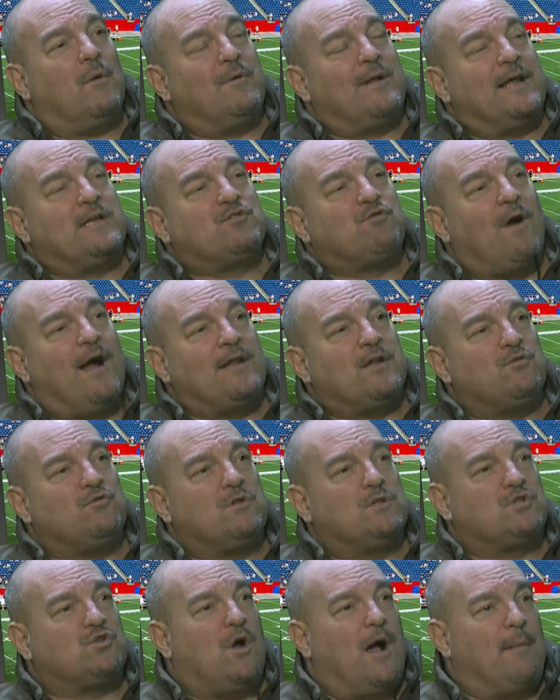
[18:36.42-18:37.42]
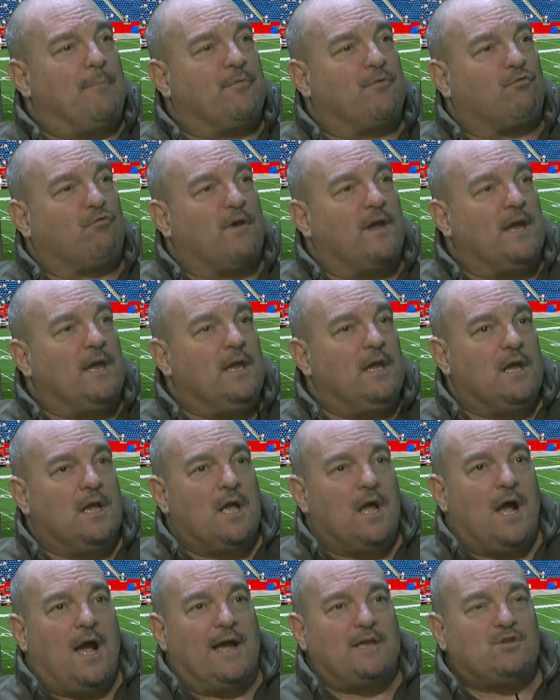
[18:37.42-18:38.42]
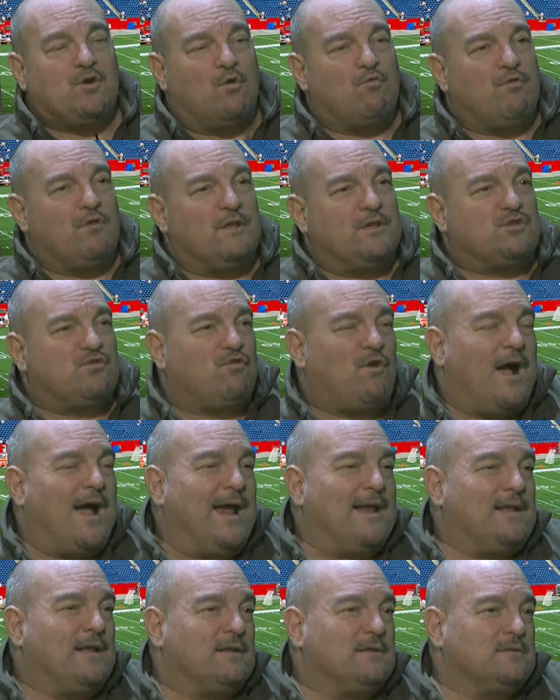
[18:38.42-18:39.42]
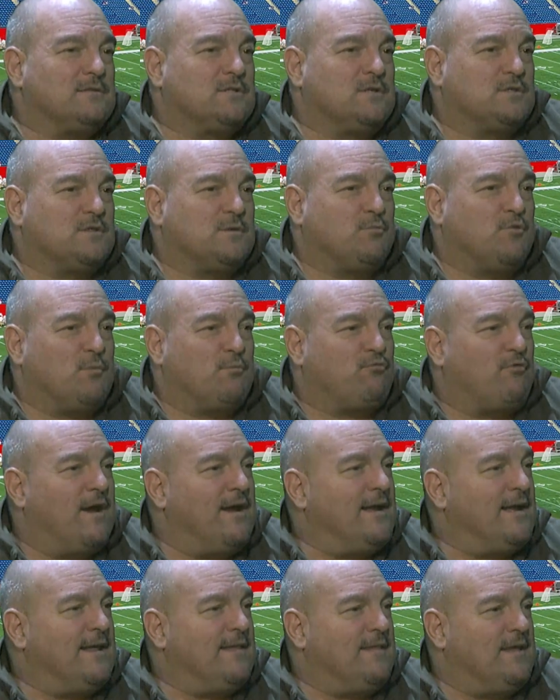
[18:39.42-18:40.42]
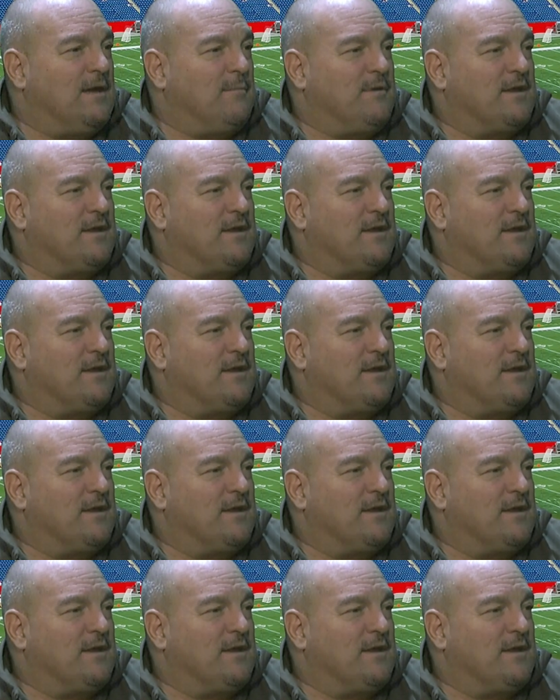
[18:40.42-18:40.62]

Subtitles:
I try to do the top 3, I don't really try to put Brady in there,